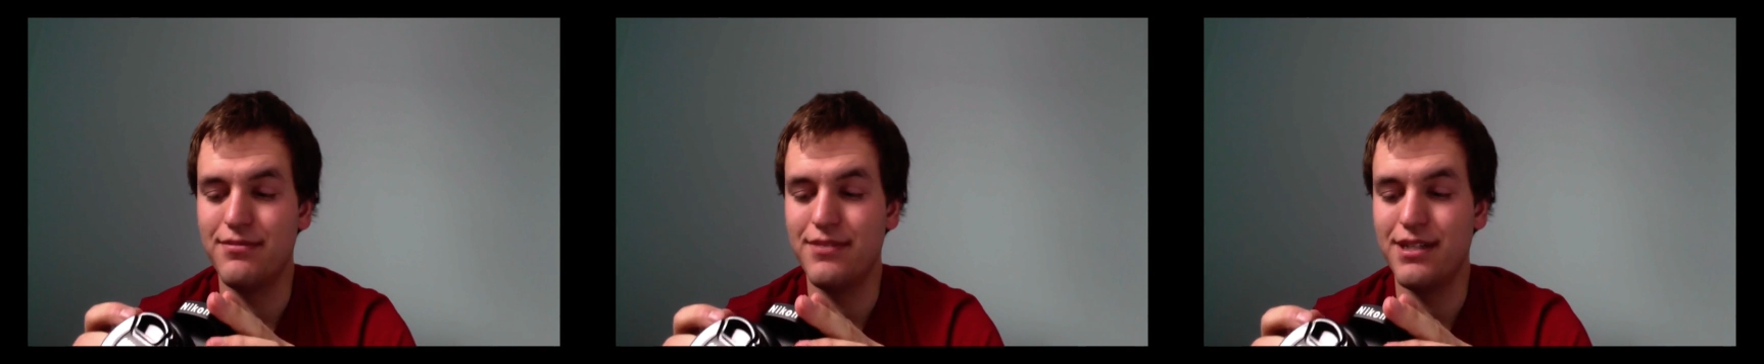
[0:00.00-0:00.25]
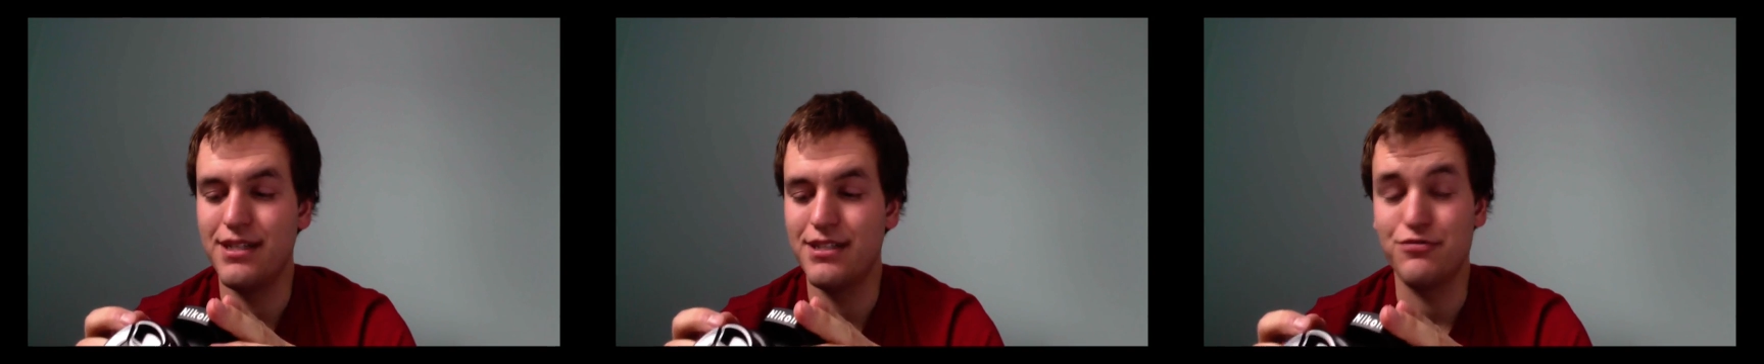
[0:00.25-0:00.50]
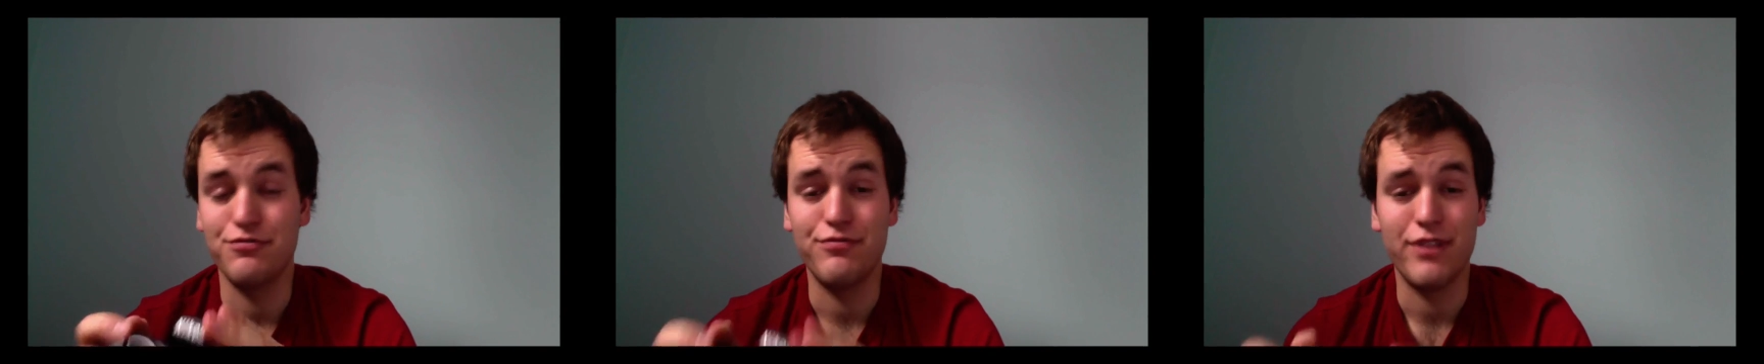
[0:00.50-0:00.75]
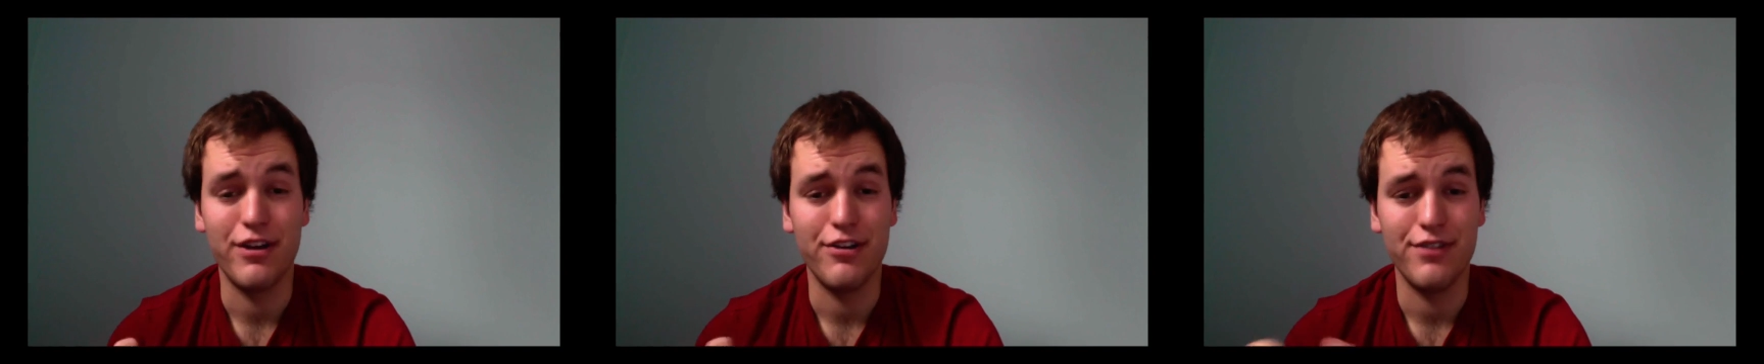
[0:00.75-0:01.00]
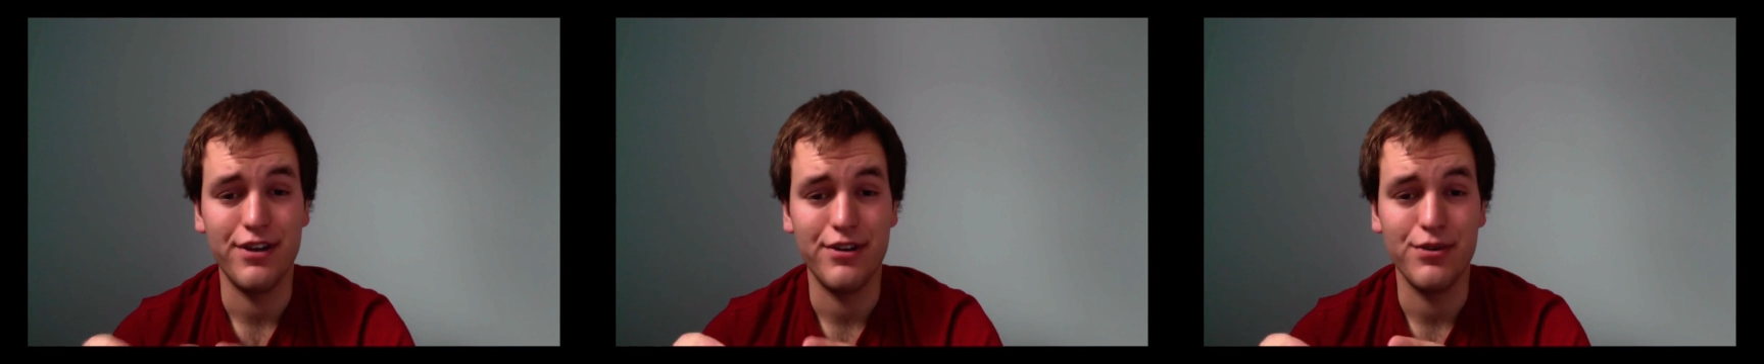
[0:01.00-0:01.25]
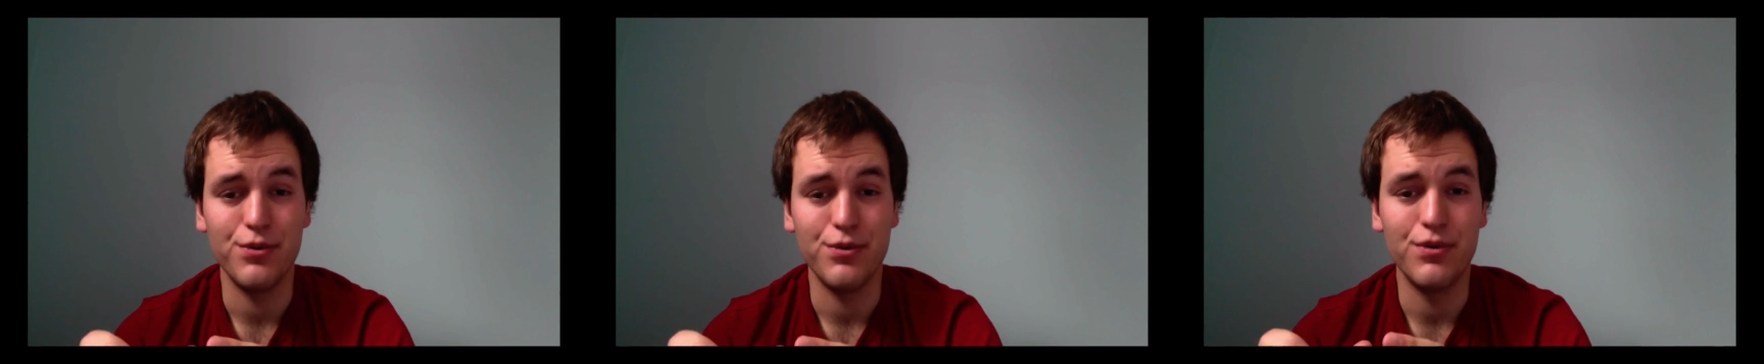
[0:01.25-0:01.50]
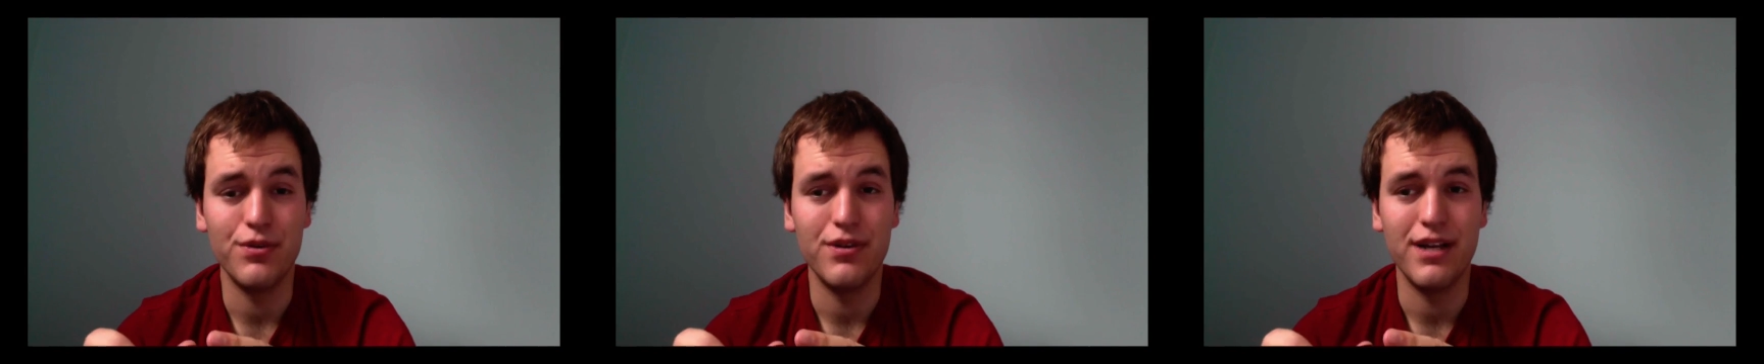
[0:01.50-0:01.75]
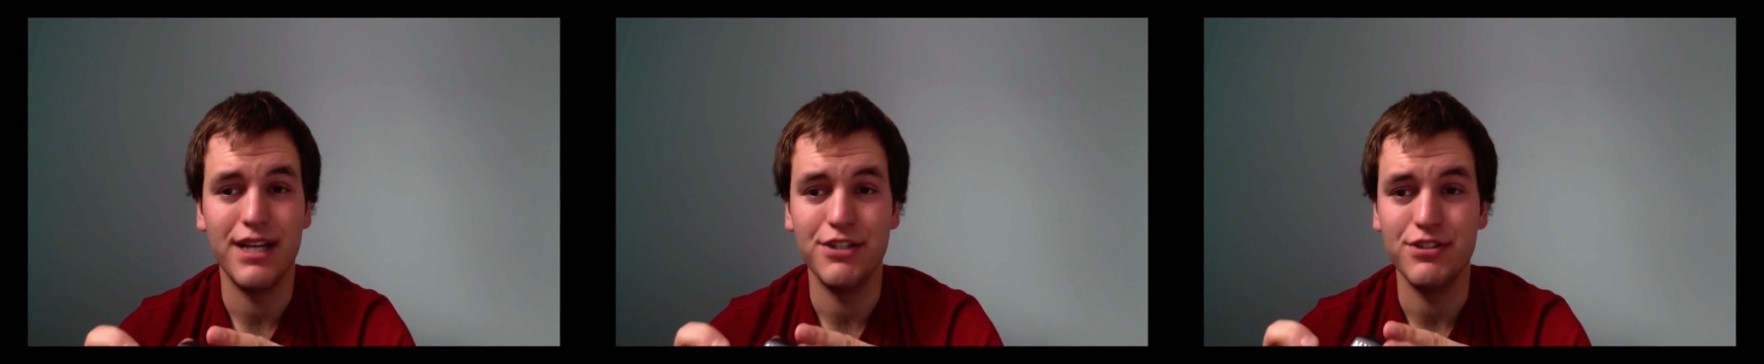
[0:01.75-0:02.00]
It's very cool,
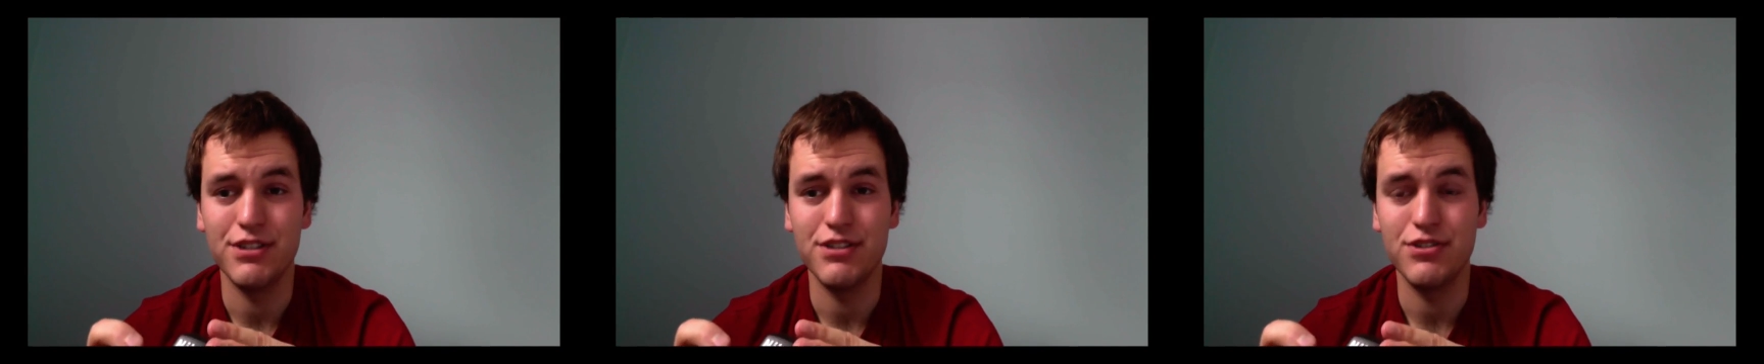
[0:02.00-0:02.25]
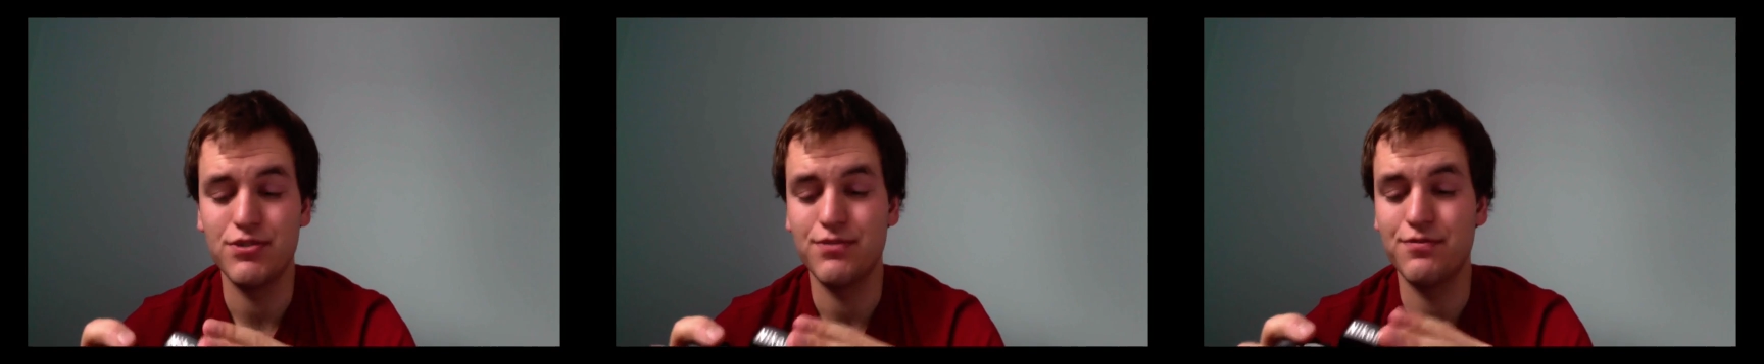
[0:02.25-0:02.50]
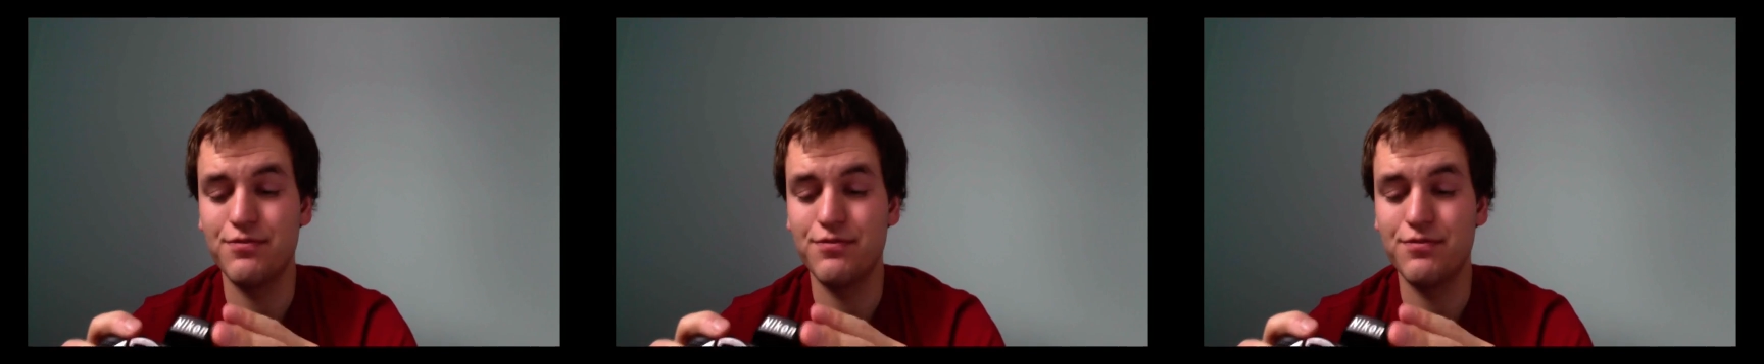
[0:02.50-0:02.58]
and you can do some